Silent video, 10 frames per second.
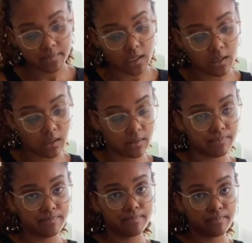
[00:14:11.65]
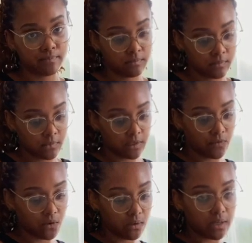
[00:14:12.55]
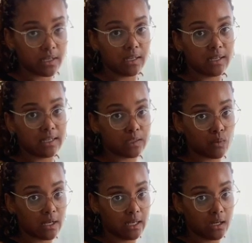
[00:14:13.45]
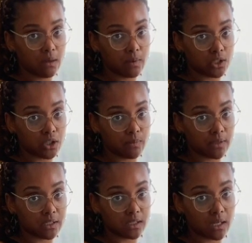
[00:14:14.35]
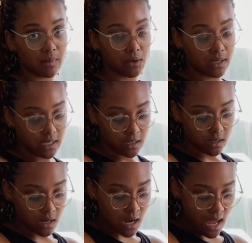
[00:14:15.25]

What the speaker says: If you're looking, it's right here. I'm going to try to put the salami right here.